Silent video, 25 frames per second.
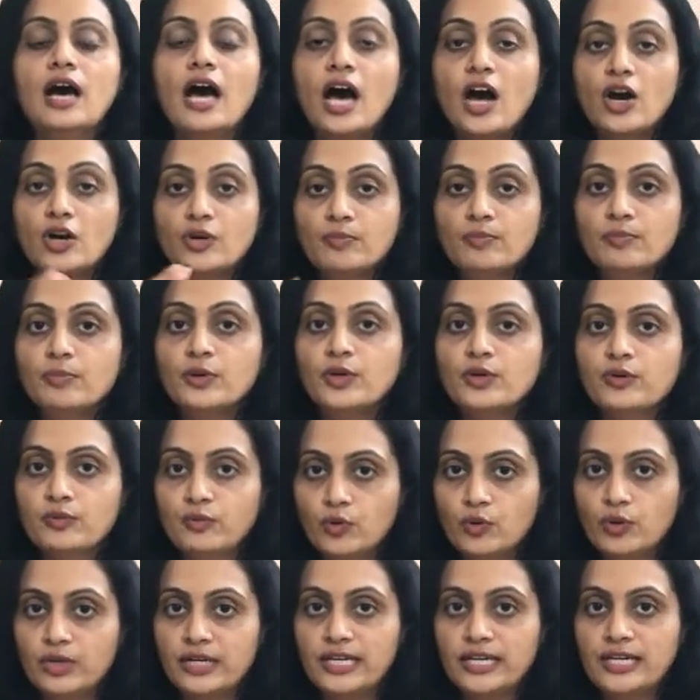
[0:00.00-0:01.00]
output
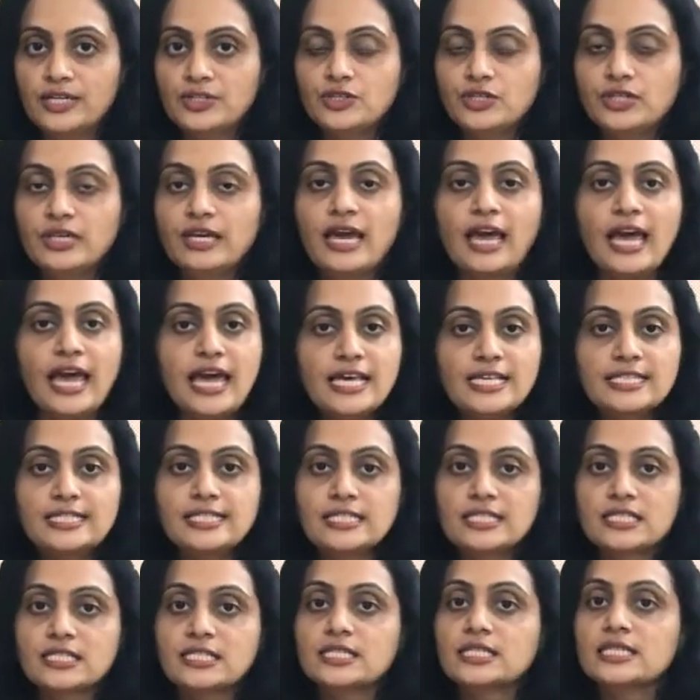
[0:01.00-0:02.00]
voltage. As
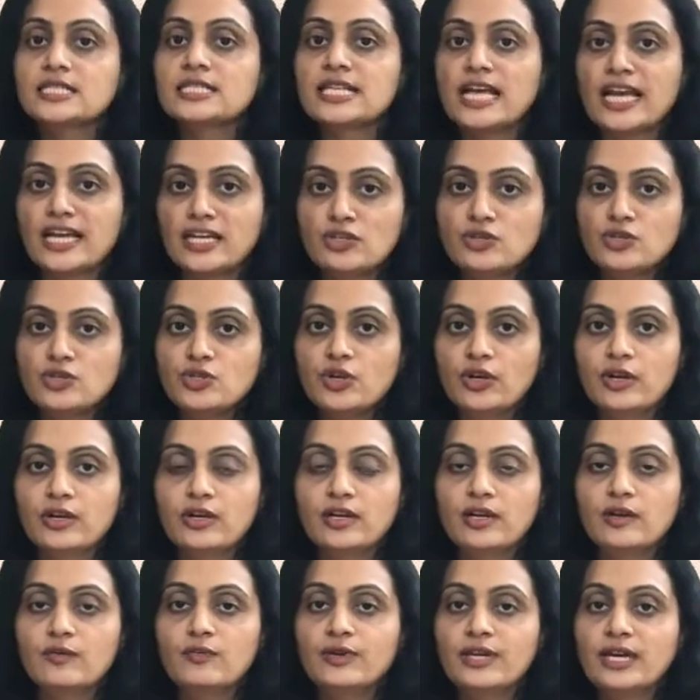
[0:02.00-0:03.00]
it is a sinusoidal,